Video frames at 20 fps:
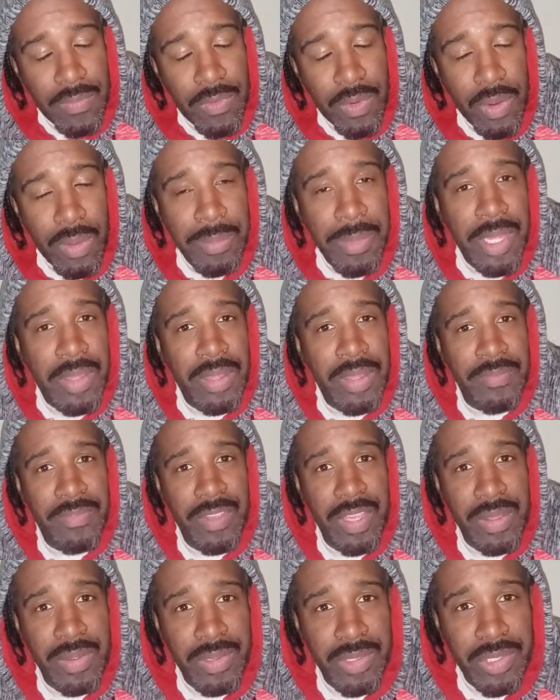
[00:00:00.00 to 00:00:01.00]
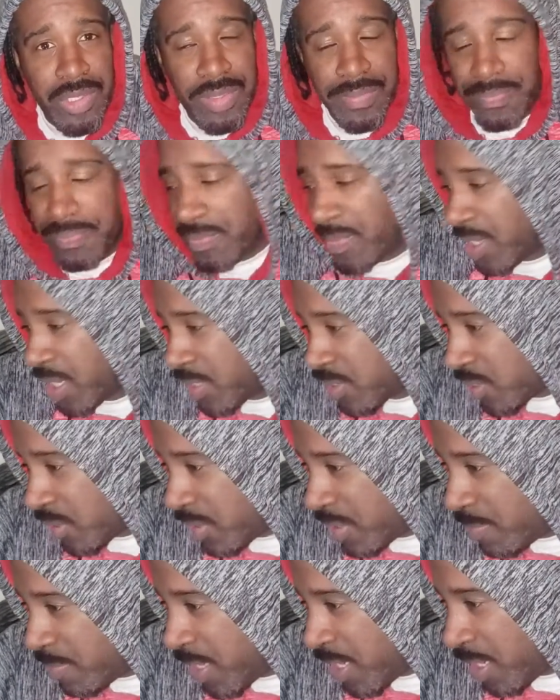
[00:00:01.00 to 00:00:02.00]
4 million views. It's
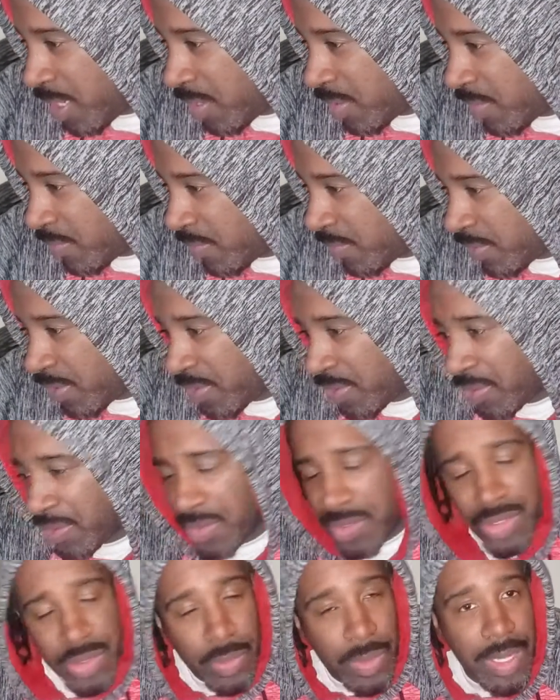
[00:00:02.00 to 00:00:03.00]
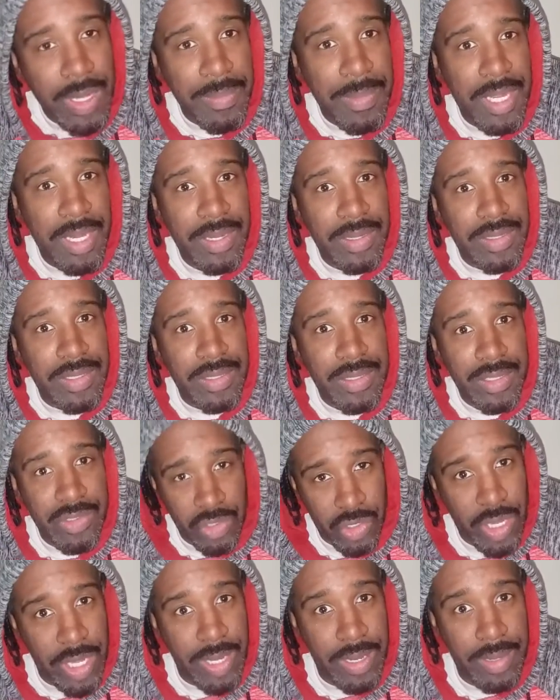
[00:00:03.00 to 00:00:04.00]
only been out for 20 minutes, the
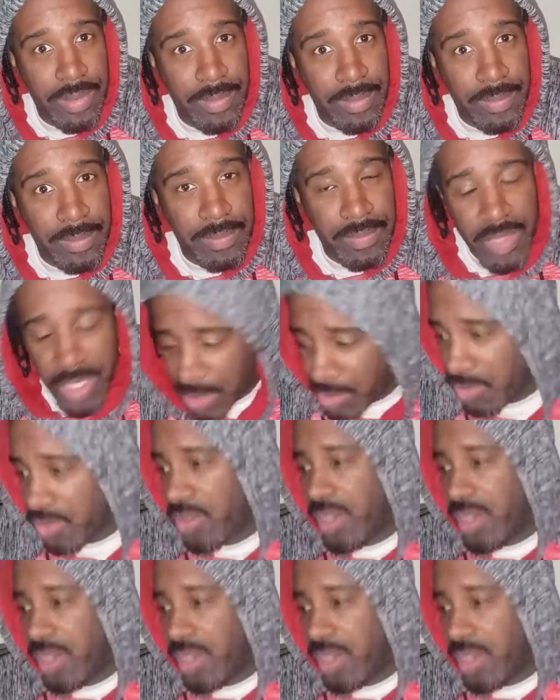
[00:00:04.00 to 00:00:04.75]
trailer. This is